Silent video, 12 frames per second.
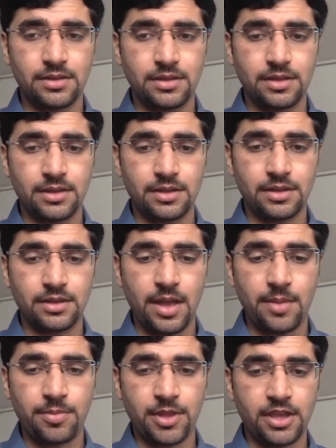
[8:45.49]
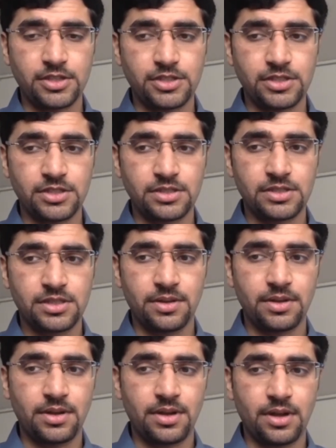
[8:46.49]
the applications
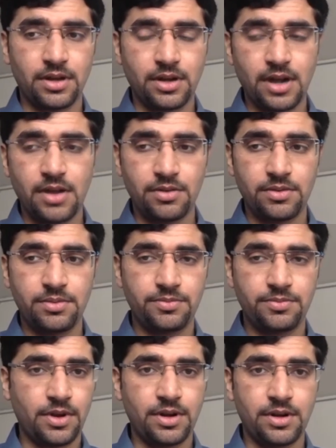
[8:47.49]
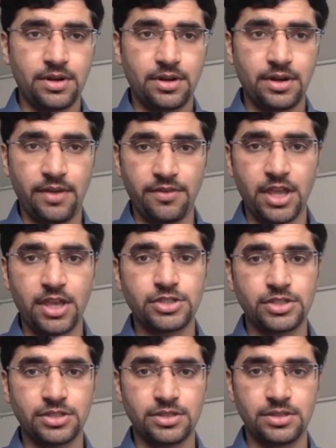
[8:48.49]
on ground for
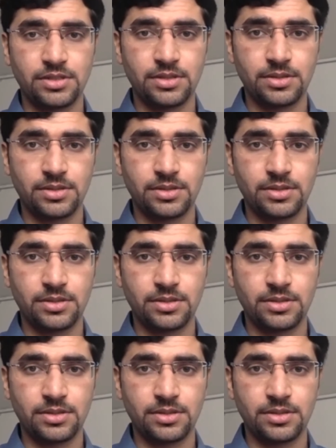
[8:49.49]
navigation